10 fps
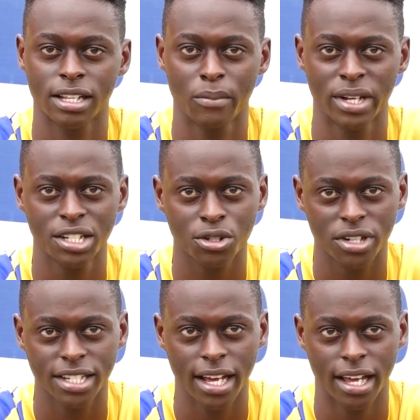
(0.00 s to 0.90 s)
the
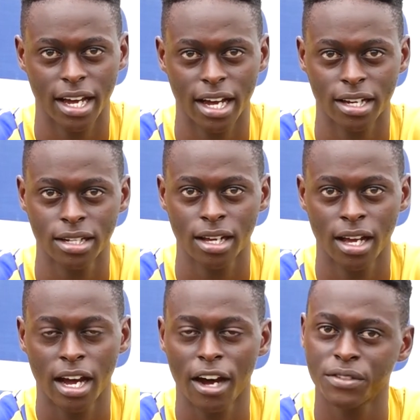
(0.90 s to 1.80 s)
meniscal tear I had,
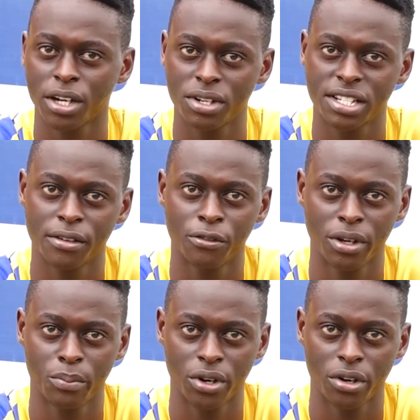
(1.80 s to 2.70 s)
after resting
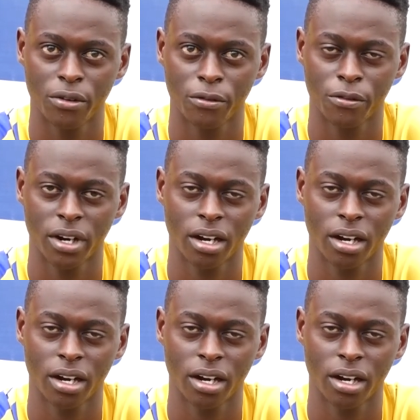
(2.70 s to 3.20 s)
for a period of